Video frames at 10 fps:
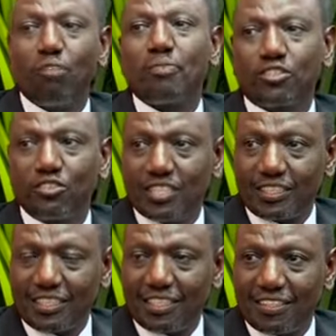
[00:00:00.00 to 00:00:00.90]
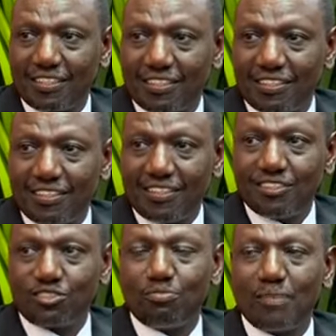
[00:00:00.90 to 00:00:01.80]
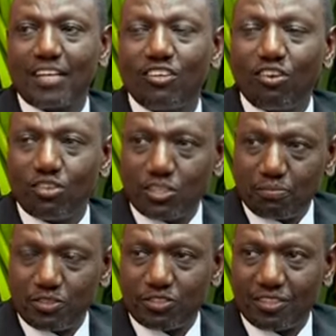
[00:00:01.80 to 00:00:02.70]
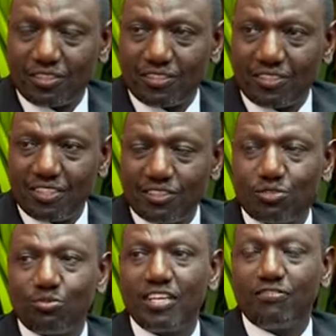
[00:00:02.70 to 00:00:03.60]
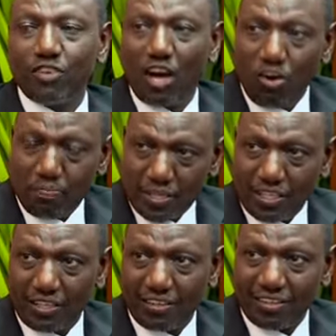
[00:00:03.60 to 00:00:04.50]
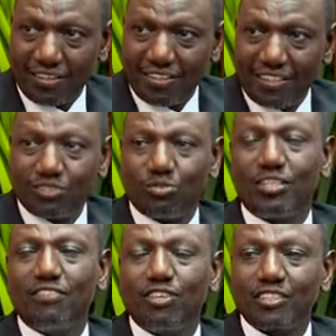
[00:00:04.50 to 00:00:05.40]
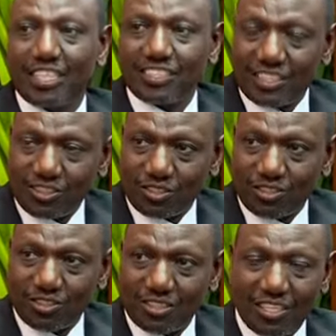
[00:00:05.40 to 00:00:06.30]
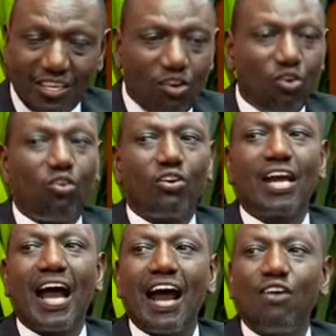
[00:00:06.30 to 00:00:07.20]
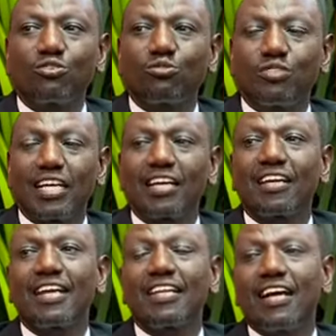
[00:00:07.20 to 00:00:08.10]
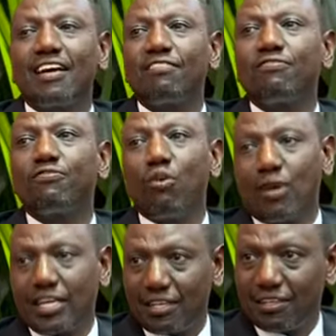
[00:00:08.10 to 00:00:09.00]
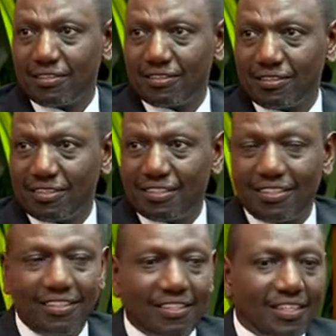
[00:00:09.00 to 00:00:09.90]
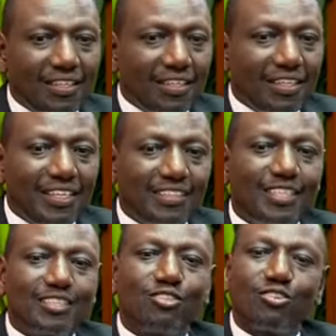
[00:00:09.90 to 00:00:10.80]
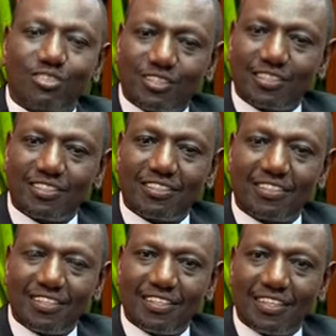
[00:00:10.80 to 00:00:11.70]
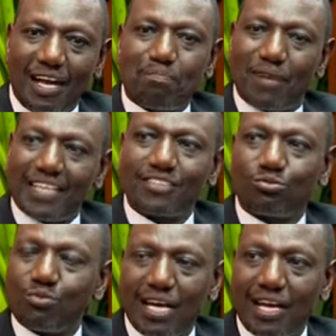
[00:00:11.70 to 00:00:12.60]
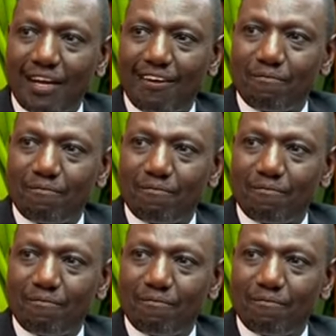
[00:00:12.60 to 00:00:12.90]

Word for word: opportunity to make your contribution, to give your opinion, to give your suggestions on how to take Kenya forward. It is not a place where